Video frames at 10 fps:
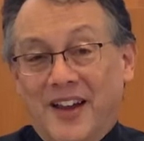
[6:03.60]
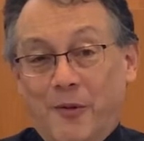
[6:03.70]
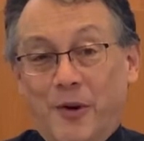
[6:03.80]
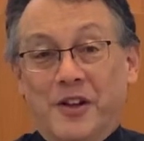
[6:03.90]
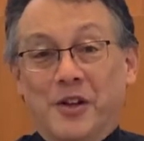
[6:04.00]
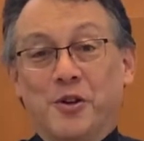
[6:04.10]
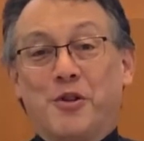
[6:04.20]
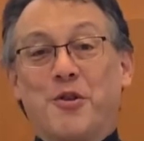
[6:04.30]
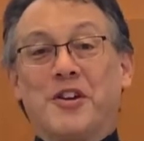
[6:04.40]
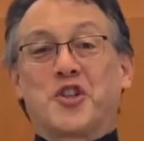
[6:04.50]
And when the
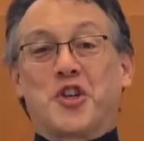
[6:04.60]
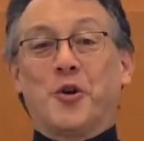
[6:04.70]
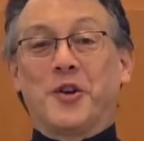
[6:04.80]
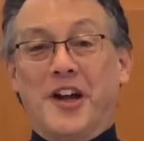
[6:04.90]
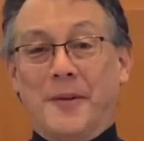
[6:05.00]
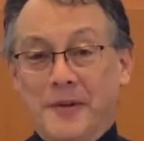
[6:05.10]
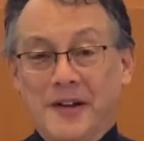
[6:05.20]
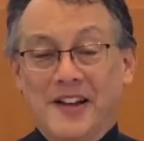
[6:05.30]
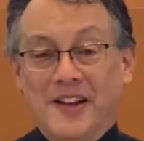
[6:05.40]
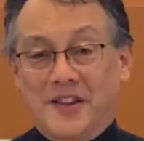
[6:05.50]
Lutherans showed up,
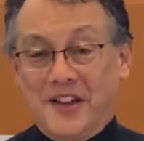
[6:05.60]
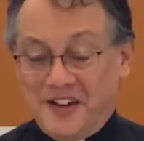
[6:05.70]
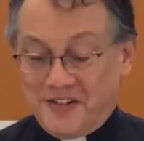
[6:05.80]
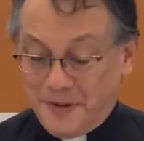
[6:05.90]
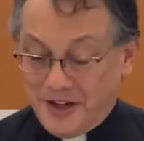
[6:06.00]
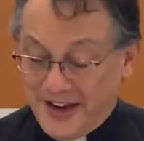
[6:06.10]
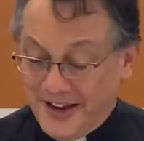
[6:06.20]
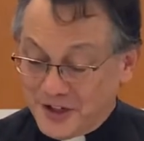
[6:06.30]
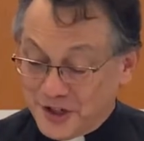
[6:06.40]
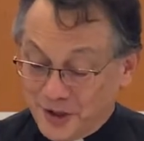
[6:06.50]
things
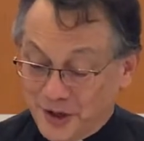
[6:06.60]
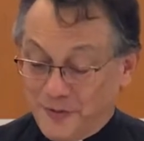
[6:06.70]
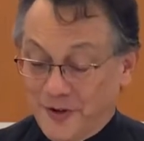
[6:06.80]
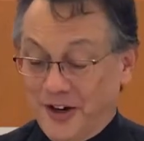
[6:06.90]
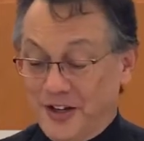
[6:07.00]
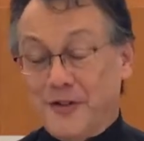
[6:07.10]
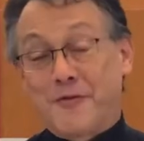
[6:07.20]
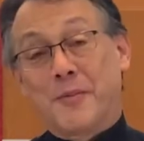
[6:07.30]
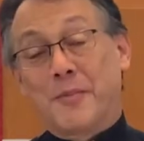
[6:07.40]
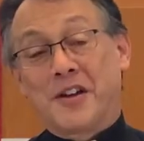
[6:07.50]
began to look very
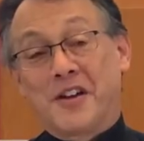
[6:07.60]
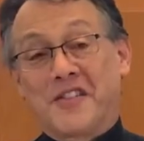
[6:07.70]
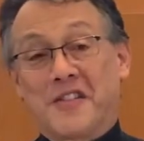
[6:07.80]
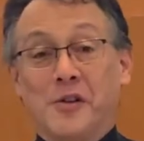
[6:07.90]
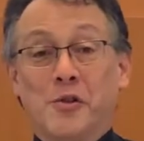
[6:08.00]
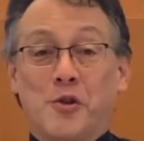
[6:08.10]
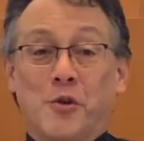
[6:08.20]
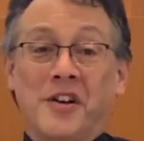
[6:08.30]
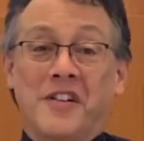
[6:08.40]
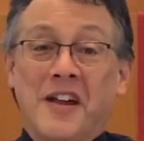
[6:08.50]
different because the
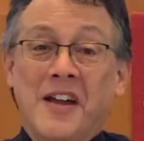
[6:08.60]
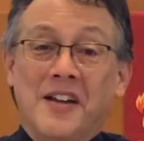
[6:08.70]
Lutherans